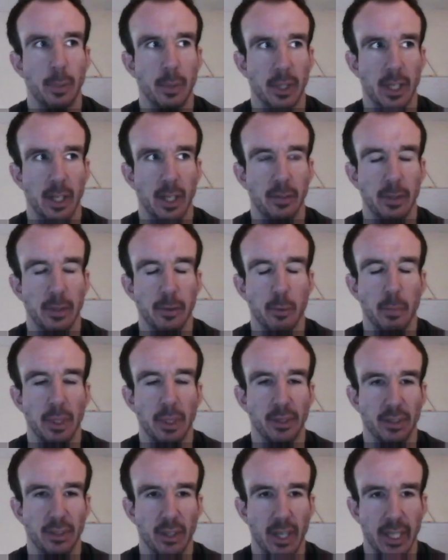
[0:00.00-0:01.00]
are kind of either
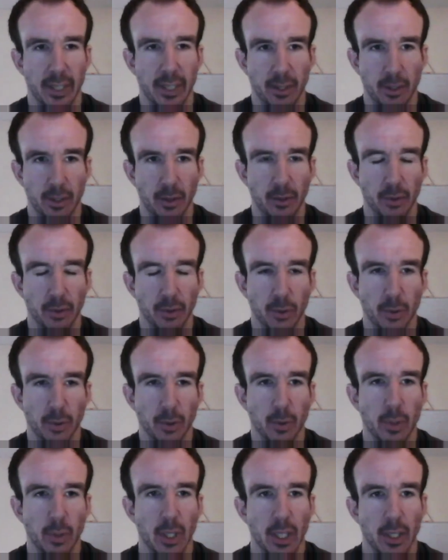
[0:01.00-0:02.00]
misdiagnosed
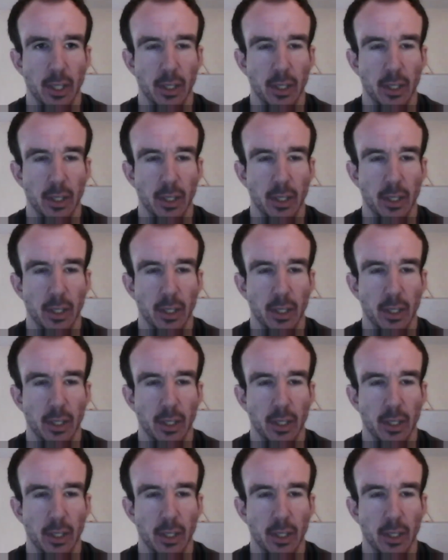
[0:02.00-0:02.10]
or